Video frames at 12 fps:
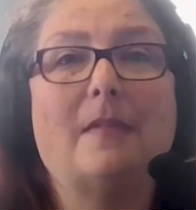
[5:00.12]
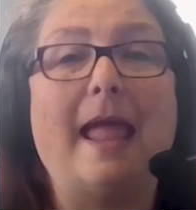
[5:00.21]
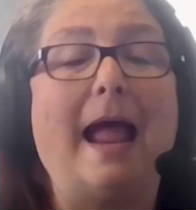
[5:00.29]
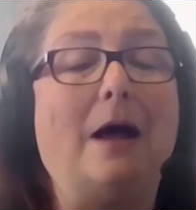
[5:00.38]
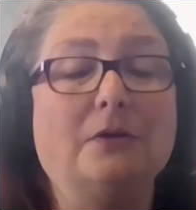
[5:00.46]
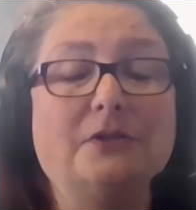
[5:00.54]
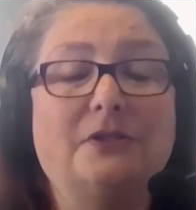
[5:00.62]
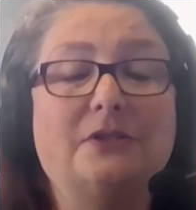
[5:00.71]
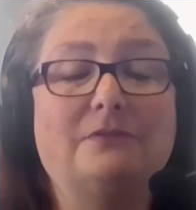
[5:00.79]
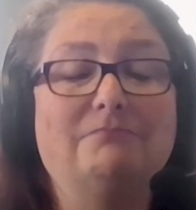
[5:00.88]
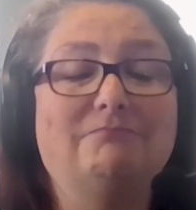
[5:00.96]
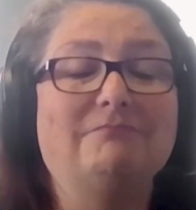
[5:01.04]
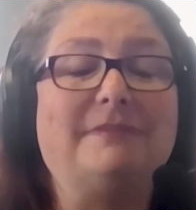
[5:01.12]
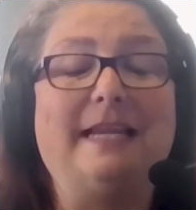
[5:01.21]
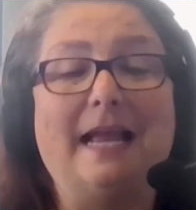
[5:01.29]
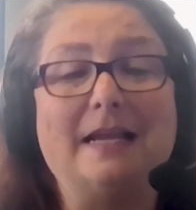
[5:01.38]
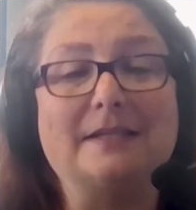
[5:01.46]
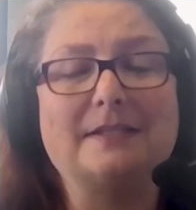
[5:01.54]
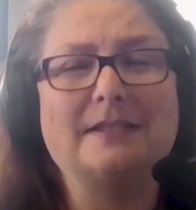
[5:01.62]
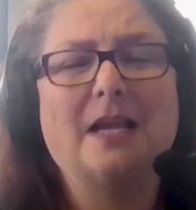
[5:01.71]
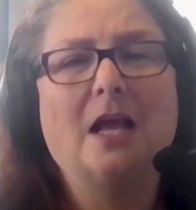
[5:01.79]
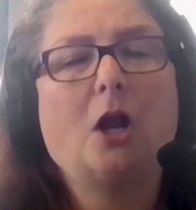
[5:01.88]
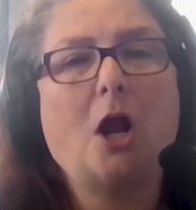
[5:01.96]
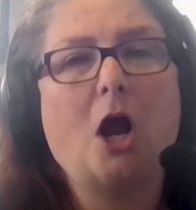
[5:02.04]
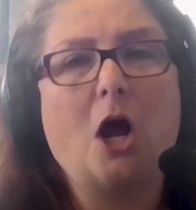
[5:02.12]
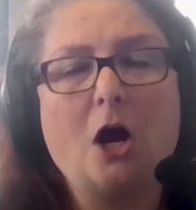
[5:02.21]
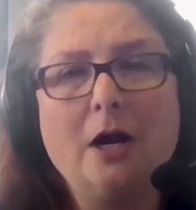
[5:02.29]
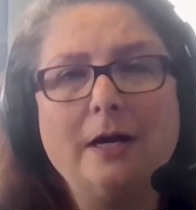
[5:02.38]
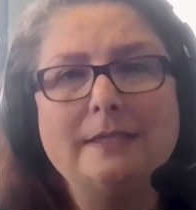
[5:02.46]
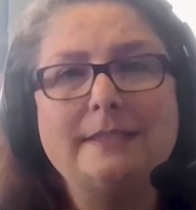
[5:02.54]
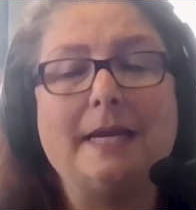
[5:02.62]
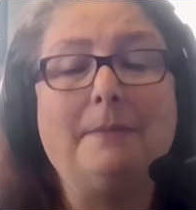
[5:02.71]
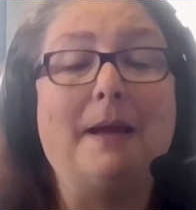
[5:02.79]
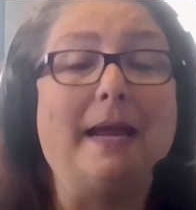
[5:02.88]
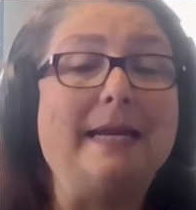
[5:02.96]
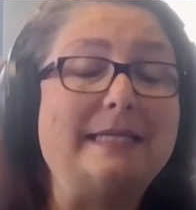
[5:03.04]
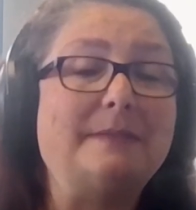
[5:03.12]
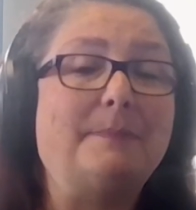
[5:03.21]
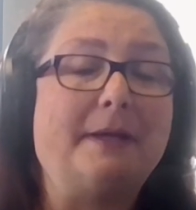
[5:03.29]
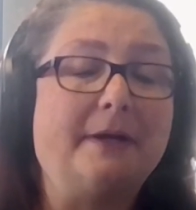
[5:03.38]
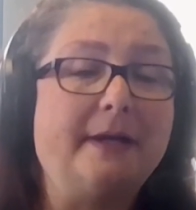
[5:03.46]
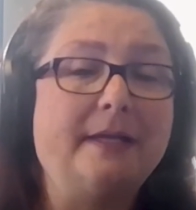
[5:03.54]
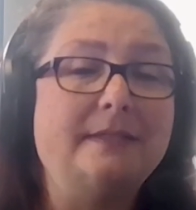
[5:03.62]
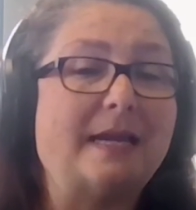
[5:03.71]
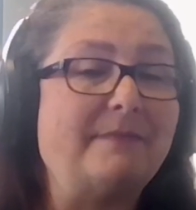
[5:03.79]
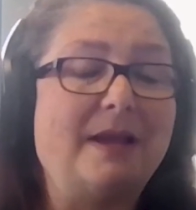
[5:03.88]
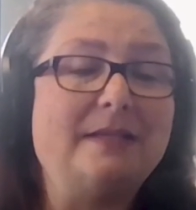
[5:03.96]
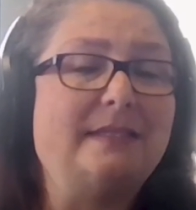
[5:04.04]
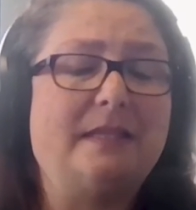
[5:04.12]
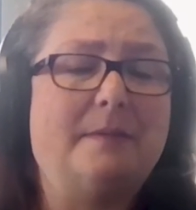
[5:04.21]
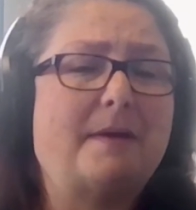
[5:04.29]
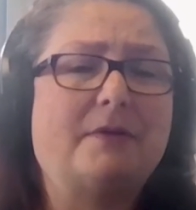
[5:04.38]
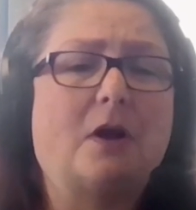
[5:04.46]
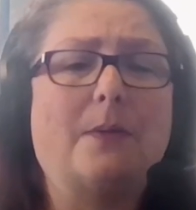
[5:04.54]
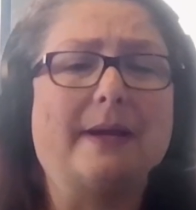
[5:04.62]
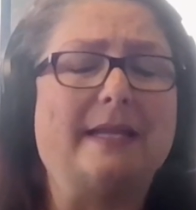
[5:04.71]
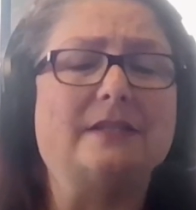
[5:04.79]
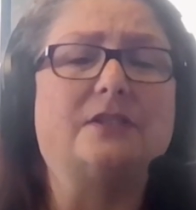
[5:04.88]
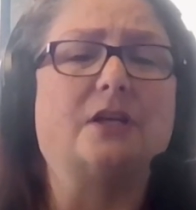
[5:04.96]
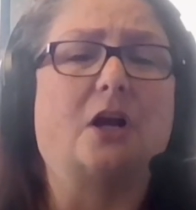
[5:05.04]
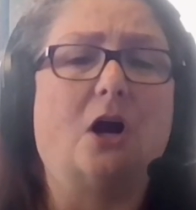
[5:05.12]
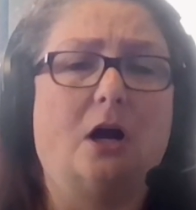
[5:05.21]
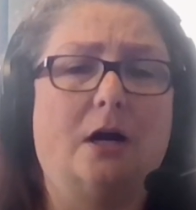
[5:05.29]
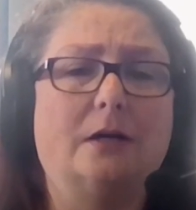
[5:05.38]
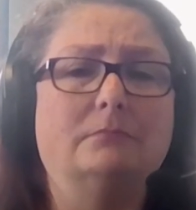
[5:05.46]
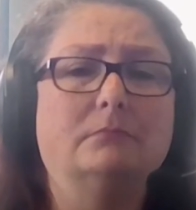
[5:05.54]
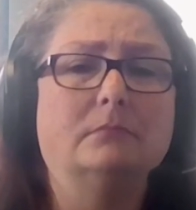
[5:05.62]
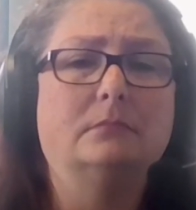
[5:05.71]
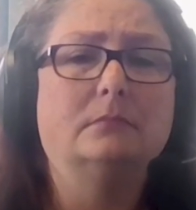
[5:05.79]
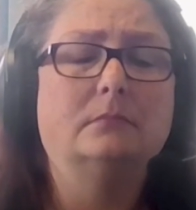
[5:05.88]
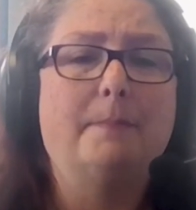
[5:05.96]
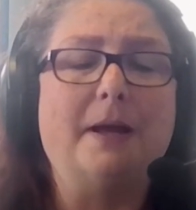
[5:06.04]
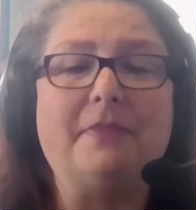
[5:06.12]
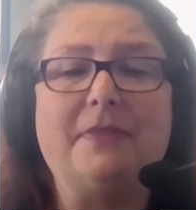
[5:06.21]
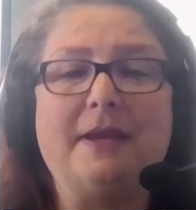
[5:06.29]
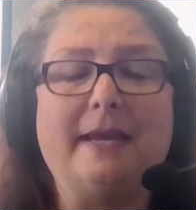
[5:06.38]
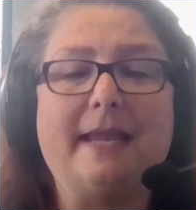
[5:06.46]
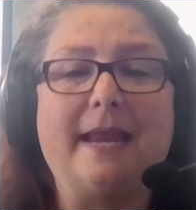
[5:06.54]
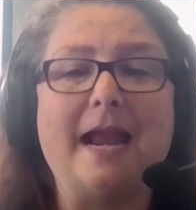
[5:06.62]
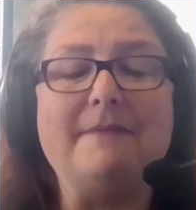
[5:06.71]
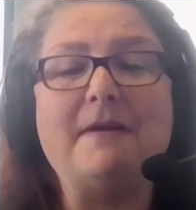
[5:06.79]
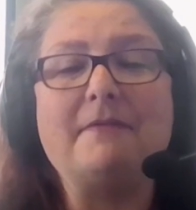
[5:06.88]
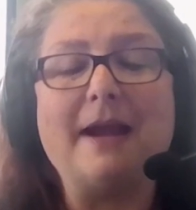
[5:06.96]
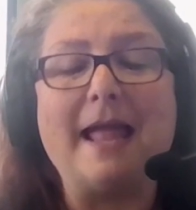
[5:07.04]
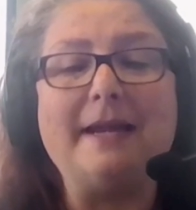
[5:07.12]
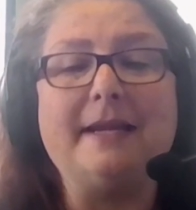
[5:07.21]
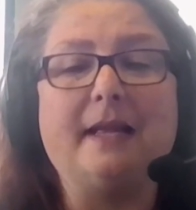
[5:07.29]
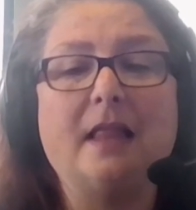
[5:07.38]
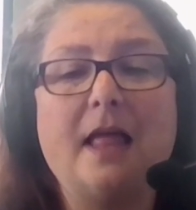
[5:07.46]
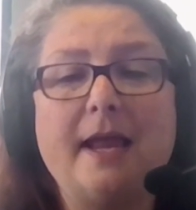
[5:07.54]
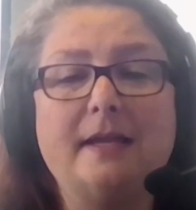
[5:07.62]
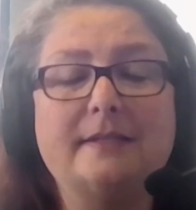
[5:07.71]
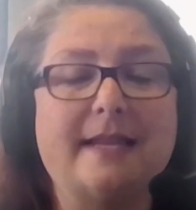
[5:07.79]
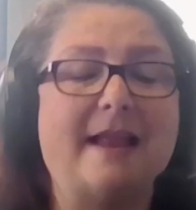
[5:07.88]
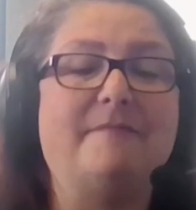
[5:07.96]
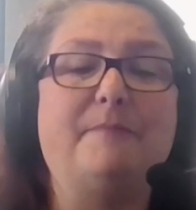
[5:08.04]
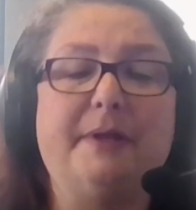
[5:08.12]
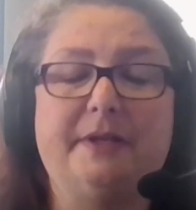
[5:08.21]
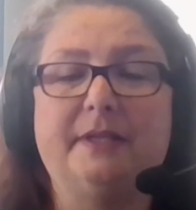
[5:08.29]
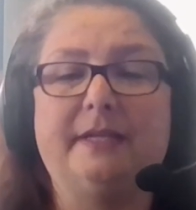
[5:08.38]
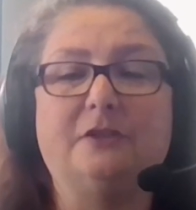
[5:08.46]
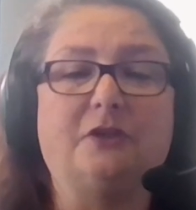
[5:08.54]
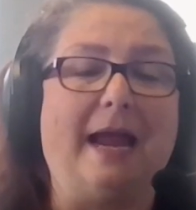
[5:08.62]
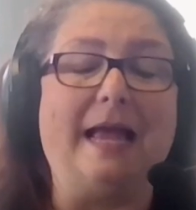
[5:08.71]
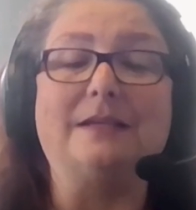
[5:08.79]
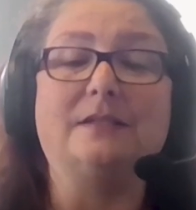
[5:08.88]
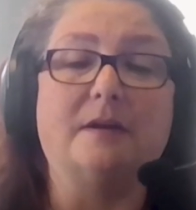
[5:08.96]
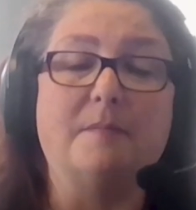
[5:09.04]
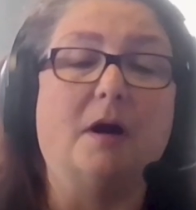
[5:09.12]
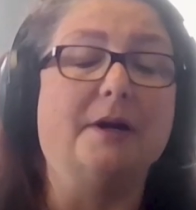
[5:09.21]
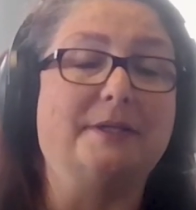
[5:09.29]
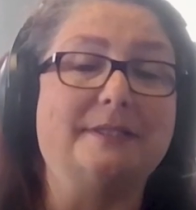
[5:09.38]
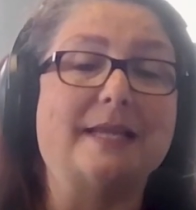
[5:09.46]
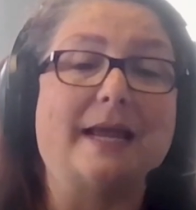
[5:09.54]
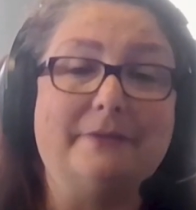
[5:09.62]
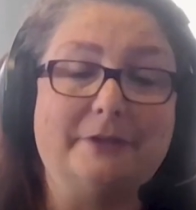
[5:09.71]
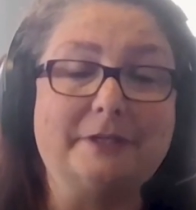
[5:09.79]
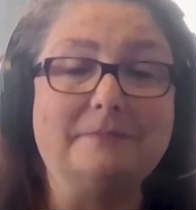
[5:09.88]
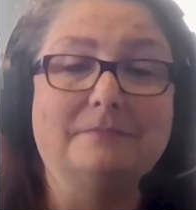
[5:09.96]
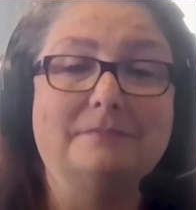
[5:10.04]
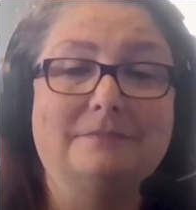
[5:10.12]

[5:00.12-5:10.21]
house, yes. Cars, in my experience, I've not seen them ever go against a car. But then again, I've never had any clients that have Bentleys or Aston Martins either.